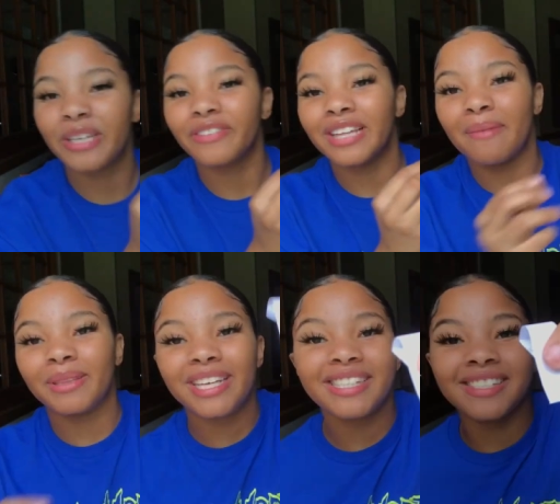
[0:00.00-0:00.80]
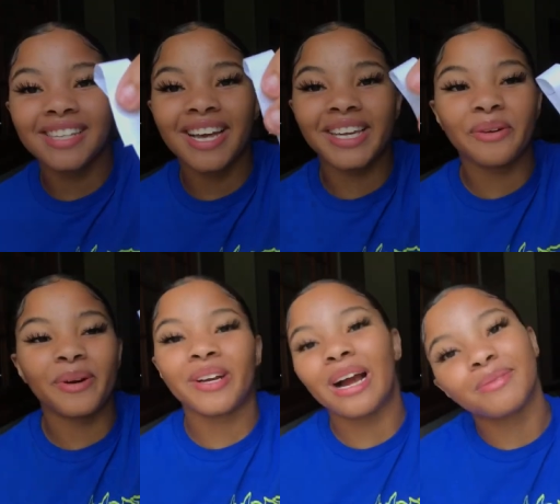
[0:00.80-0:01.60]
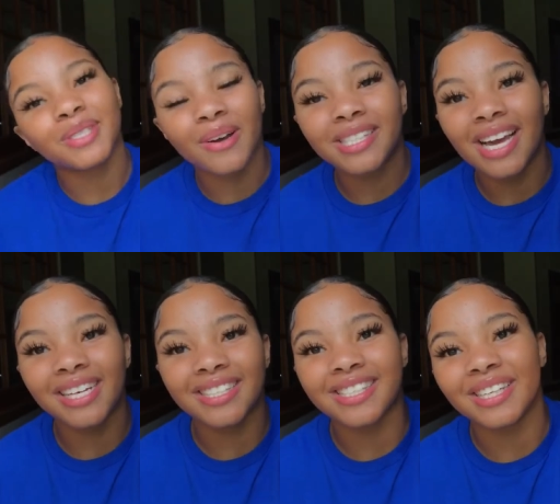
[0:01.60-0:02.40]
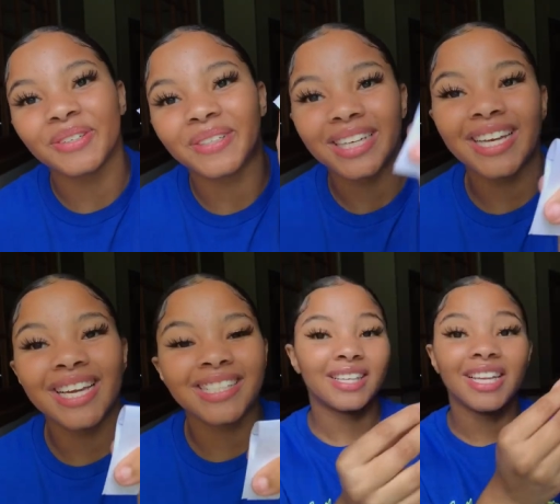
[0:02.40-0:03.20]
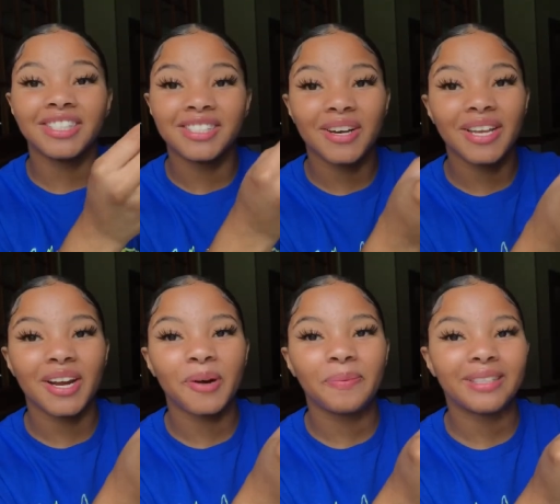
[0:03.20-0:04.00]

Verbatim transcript: for that, but this is the lucky winner. I'm so excited to see who it is. So let's just go ahead and open